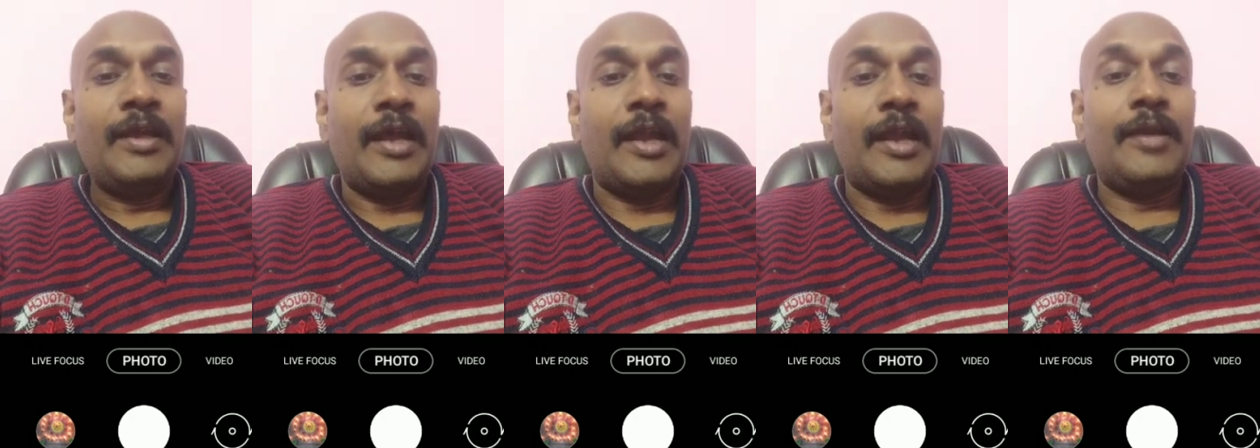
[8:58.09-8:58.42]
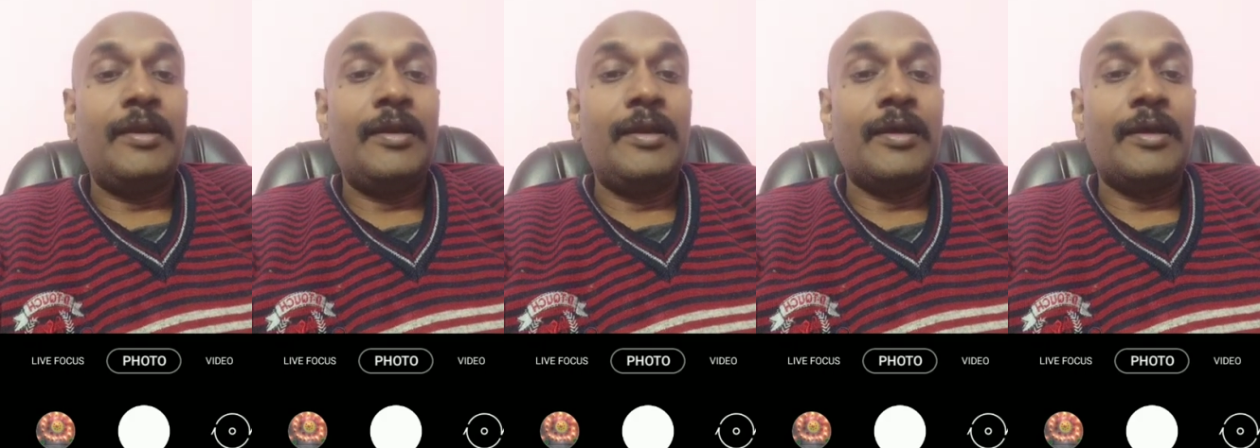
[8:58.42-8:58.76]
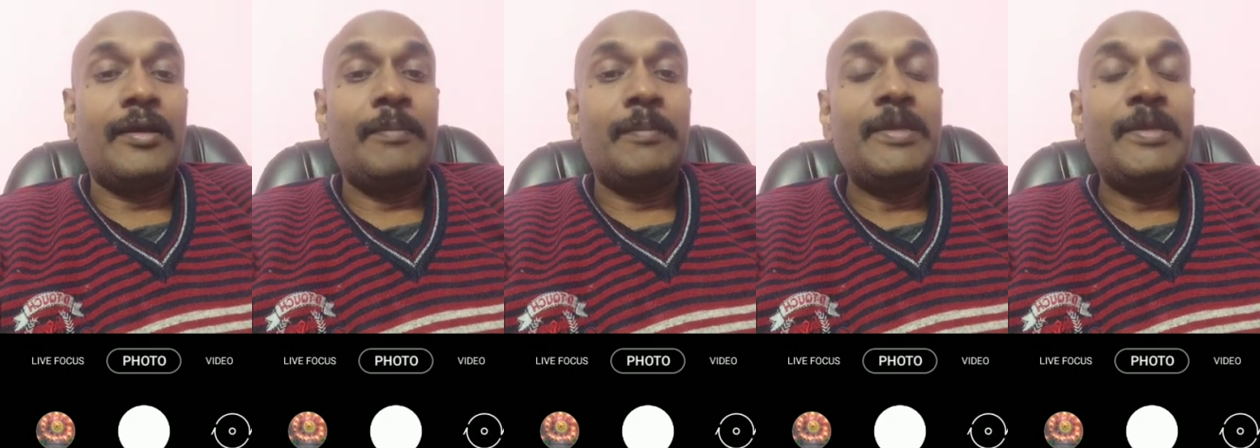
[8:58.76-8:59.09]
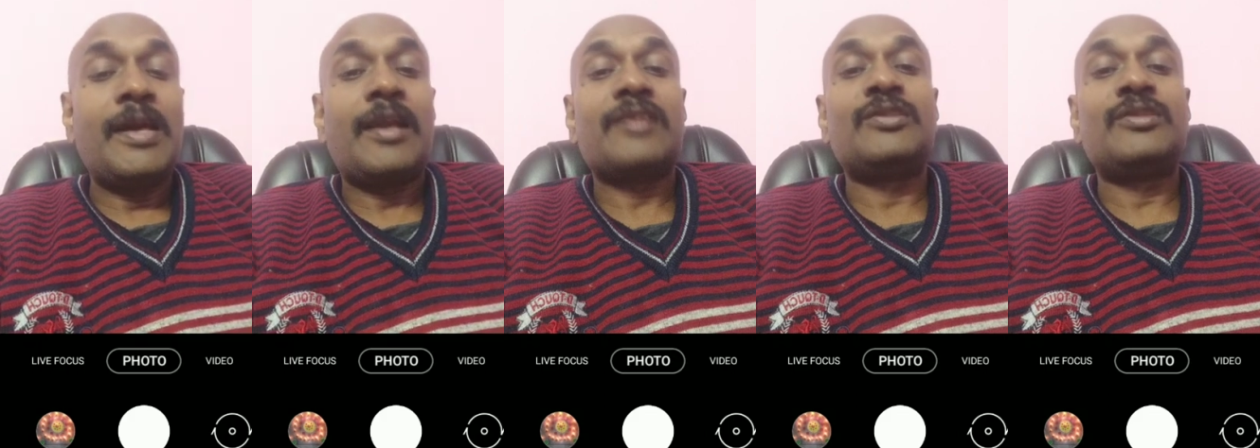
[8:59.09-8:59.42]
and uh,
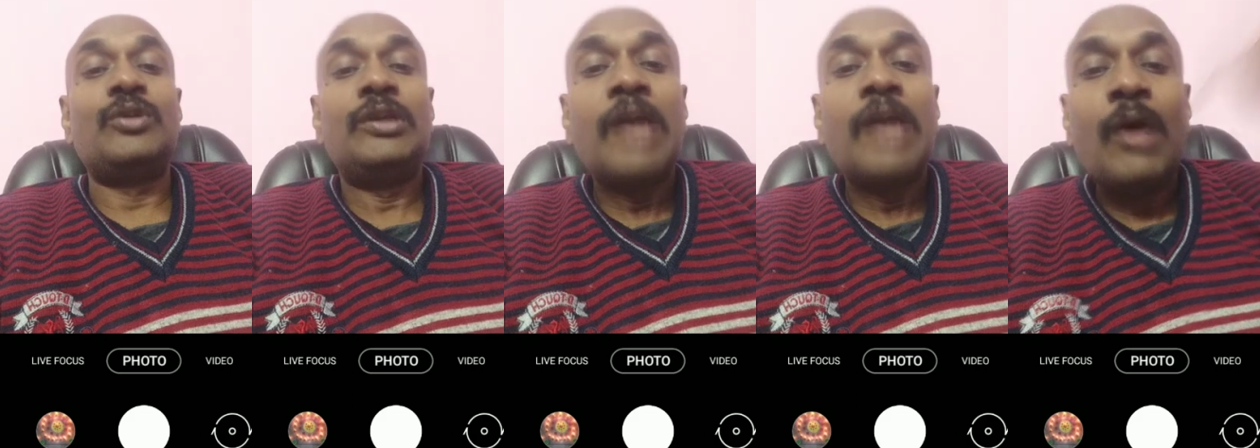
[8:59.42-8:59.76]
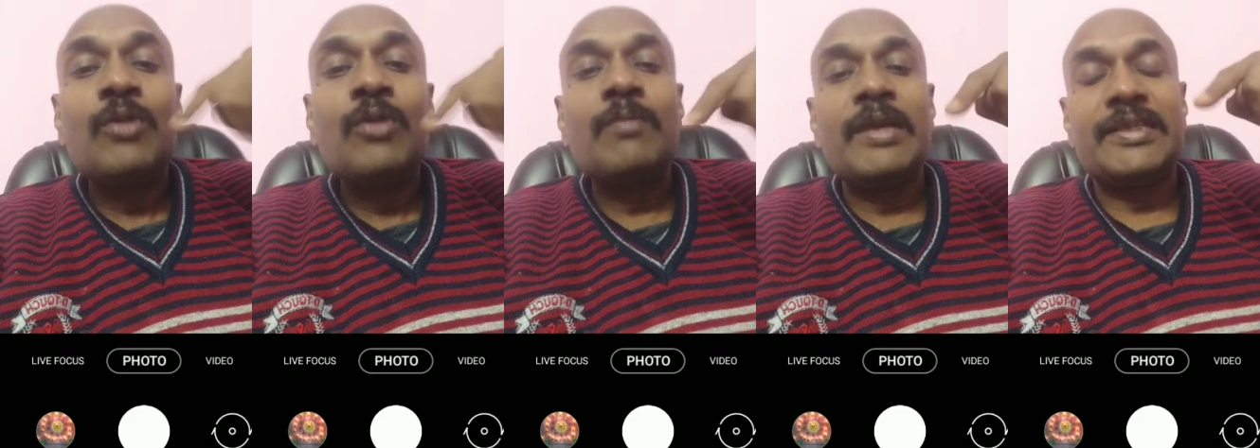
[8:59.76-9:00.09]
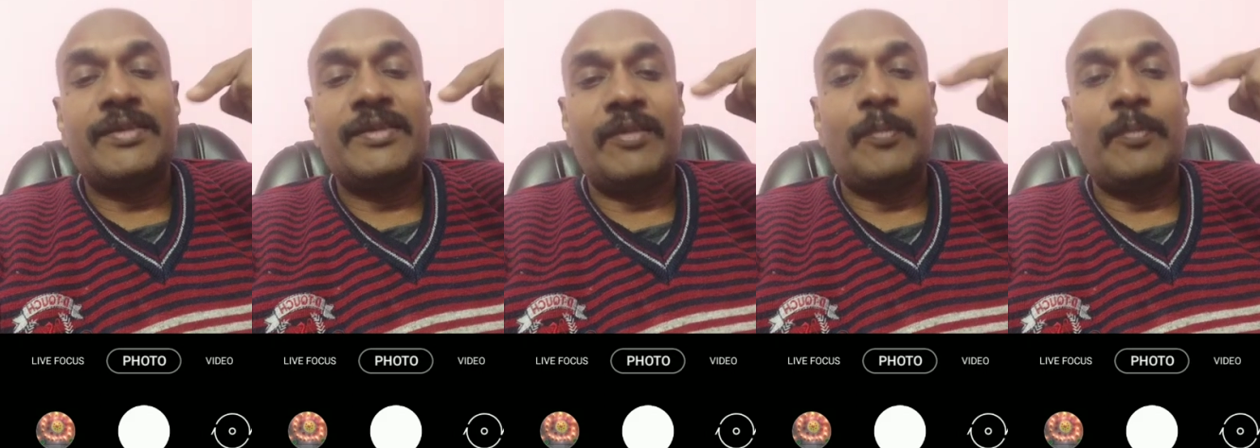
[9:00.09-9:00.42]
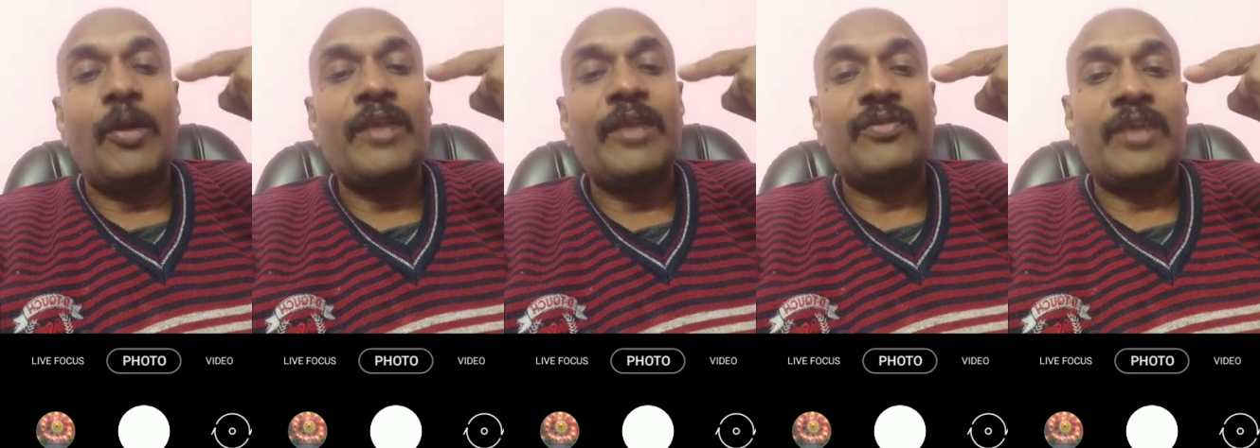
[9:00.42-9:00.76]
BRS to down by
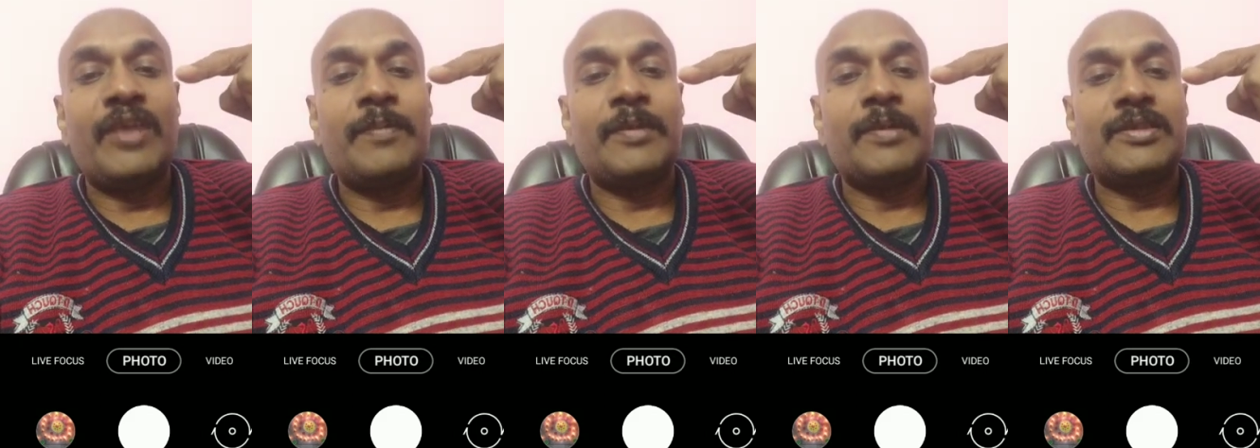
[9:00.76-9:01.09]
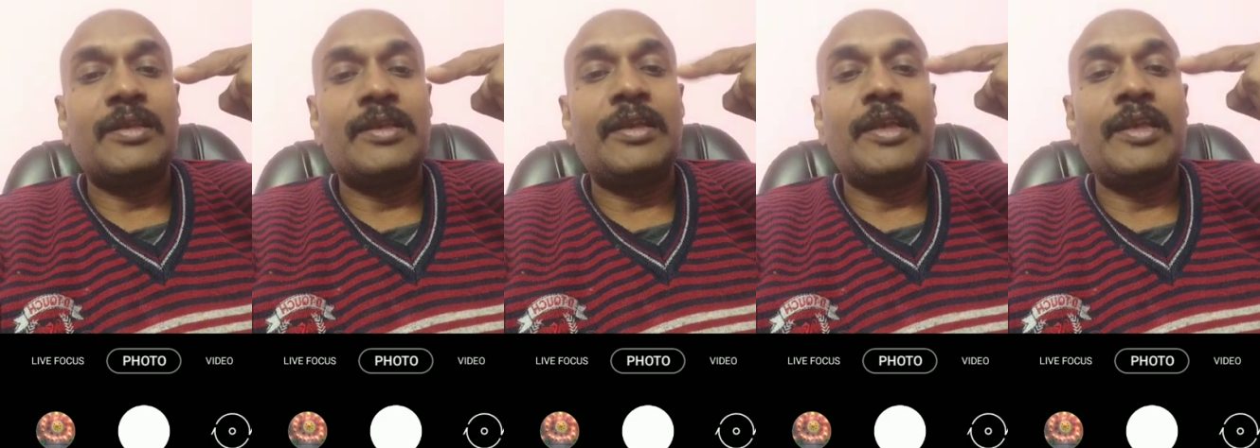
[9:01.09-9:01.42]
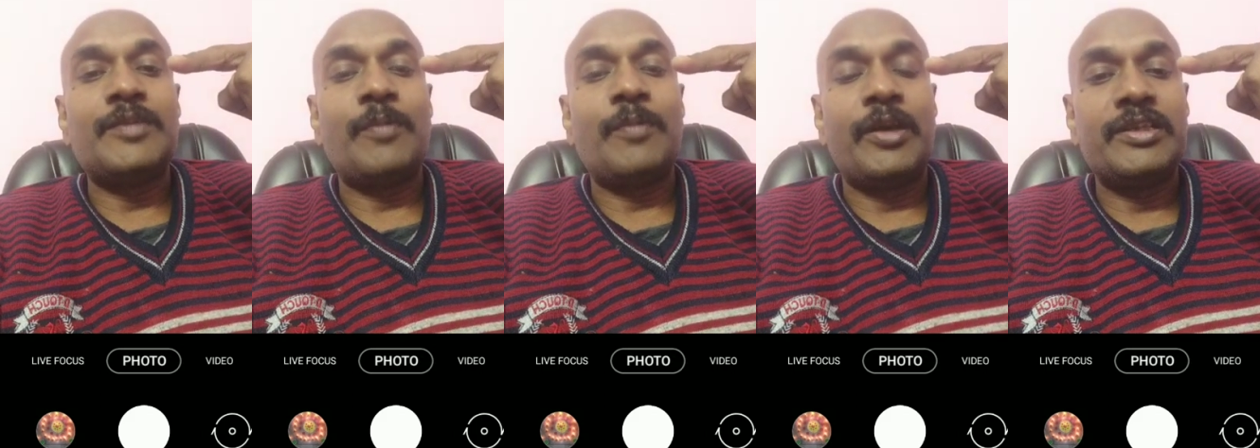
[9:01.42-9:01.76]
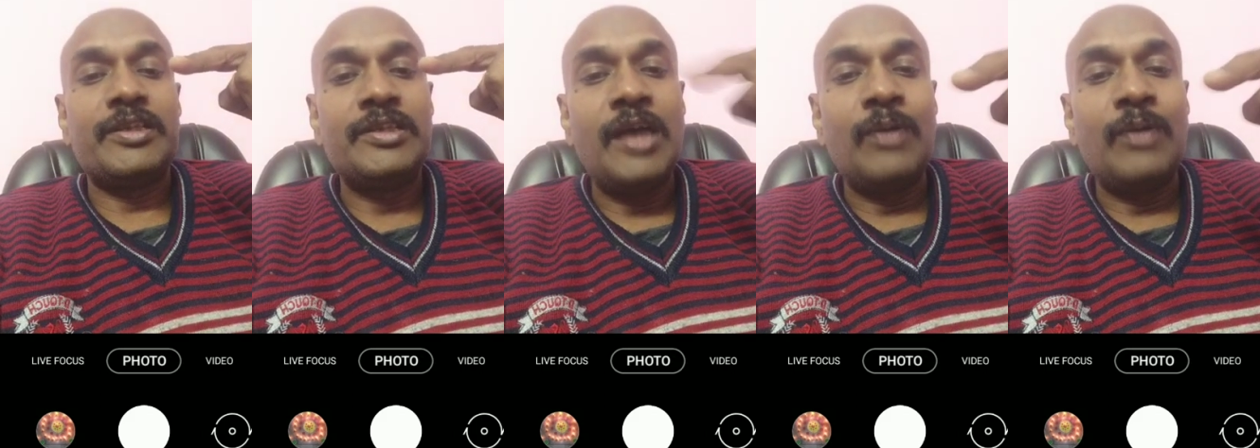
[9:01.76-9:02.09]
7.5 percentage
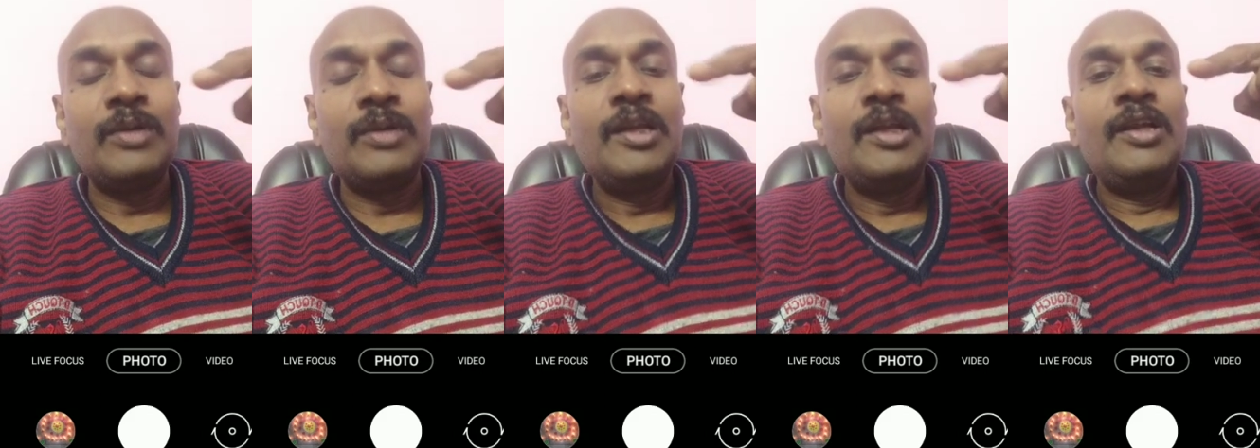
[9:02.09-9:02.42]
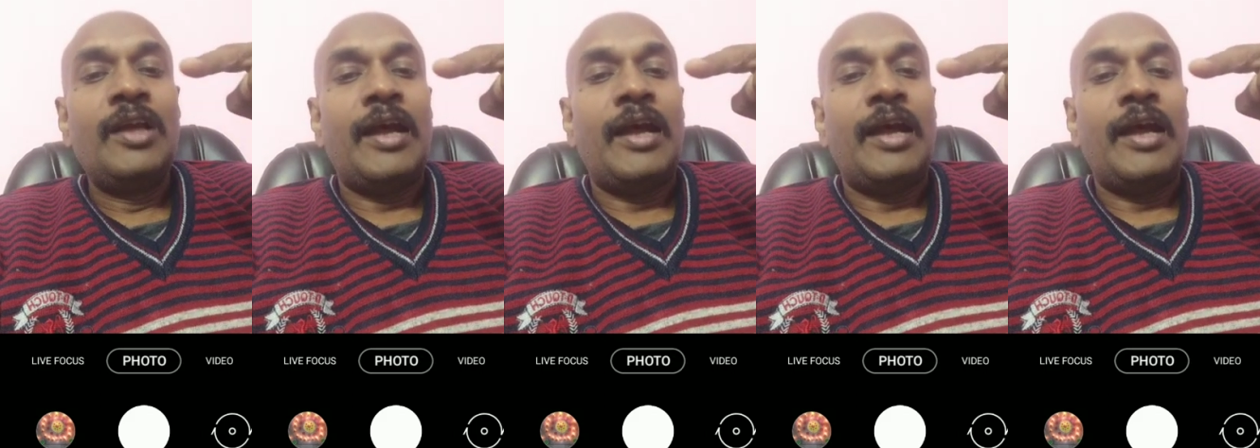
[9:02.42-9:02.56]
points down